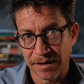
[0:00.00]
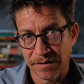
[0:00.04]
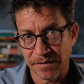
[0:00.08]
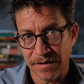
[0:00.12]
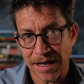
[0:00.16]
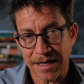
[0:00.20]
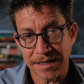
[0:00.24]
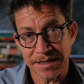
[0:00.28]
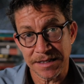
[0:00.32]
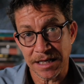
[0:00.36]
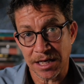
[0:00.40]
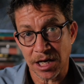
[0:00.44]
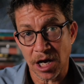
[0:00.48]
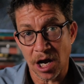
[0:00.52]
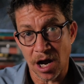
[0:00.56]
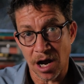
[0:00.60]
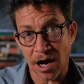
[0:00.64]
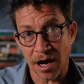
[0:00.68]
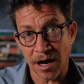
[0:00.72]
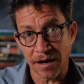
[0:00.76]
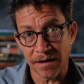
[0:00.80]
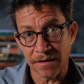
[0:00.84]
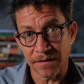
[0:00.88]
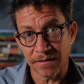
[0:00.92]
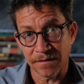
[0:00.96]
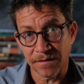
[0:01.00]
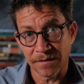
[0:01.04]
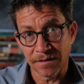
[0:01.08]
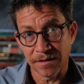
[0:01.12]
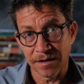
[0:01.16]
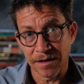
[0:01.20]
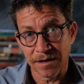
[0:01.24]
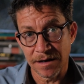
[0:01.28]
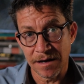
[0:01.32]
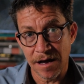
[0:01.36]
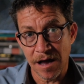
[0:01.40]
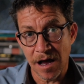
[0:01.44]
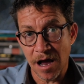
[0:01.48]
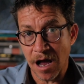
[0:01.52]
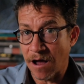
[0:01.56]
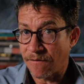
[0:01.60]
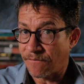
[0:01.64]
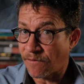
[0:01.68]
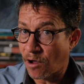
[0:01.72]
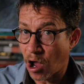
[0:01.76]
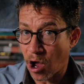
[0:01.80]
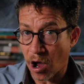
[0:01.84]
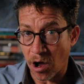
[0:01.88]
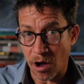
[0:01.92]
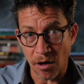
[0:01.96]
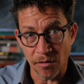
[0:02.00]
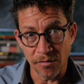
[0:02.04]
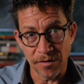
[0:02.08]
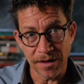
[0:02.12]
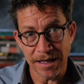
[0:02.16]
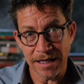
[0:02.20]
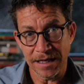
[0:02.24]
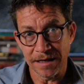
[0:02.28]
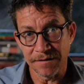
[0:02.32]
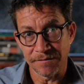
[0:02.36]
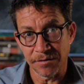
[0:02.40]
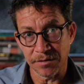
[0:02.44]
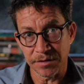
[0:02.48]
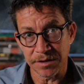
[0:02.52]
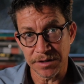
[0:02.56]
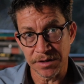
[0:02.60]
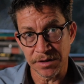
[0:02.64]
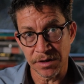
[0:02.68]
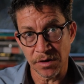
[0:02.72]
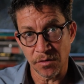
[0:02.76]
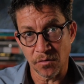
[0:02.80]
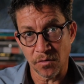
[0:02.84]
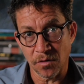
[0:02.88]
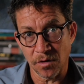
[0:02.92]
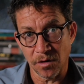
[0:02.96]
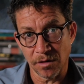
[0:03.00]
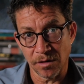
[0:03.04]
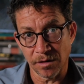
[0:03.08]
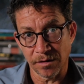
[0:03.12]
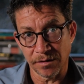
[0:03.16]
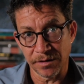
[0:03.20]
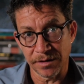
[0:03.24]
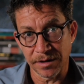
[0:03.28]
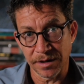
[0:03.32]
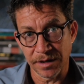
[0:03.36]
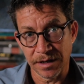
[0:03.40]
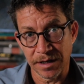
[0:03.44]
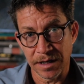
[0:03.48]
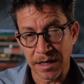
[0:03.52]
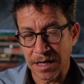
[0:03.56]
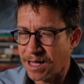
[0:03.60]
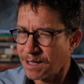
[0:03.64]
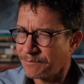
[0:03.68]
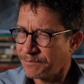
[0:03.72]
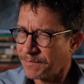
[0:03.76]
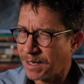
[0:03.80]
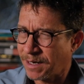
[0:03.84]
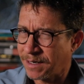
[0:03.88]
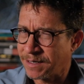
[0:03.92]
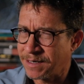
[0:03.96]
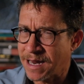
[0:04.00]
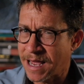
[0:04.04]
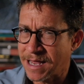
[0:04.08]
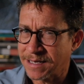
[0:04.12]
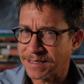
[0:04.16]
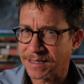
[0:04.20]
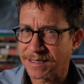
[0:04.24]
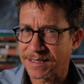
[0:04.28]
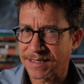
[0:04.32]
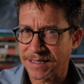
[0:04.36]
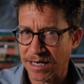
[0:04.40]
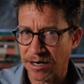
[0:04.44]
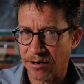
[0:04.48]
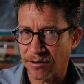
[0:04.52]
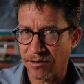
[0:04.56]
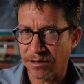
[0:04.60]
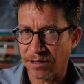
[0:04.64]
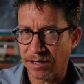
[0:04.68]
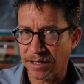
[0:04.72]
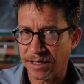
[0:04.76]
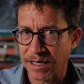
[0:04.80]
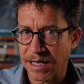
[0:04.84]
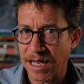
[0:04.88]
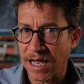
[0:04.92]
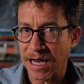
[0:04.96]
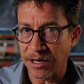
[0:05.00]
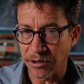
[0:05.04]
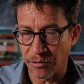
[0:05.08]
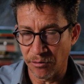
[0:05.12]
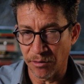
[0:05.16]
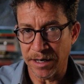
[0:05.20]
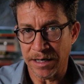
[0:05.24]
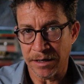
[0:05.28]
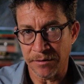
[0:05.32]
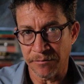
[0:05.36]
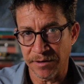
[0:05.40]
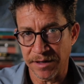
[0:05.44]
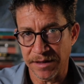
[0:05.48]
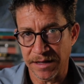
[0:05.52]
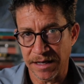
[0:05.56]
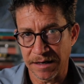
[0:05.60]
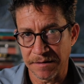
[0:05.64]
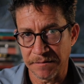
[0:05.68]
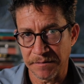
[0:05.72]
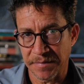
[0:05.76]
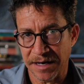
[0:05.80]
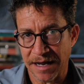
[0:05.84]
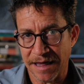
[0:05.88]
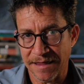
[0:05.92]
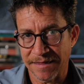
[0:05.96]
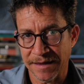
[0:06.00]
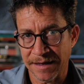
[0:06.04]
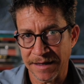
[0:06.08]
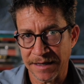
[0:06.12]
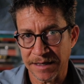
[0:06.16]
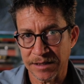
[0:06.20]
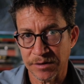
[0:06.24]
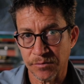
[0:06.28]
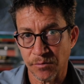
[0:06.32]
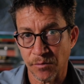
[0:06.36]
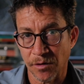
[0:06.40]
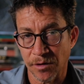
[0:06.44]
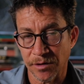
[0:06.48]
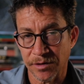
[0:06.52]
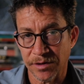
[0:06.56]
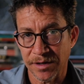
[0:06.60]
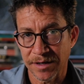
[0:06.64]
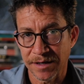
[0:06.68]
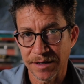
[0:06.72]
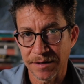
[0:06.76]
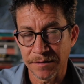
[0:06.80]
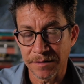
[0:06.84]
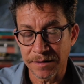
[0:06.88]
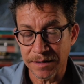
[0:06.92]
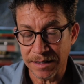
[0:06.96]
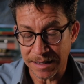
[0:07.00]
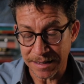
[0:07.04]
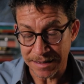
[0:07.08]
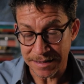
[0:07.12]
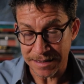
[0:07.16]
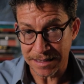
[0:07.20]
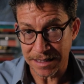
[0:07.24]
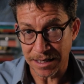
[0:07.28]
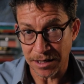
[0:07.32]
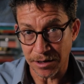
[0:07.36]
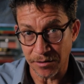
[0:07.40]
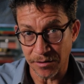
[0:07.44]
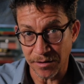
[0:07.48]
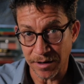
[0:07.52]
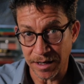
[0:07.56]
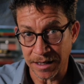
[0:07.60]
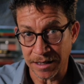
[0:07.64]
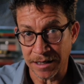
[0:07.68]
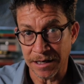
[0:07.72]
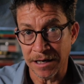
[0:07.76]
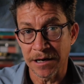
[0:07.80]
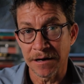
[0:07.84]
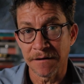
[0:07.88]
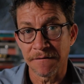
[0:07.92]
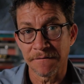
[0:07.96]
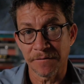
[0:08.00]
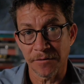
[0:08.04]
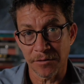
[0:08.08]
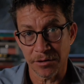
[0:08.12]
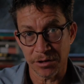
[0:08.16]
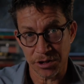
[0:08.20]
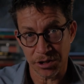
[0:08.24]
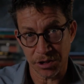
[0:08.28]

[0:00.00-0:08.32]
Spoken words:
that is the cause of all the evils in the world. I'm not necessarily agreeing with it, but I think it's worth considering for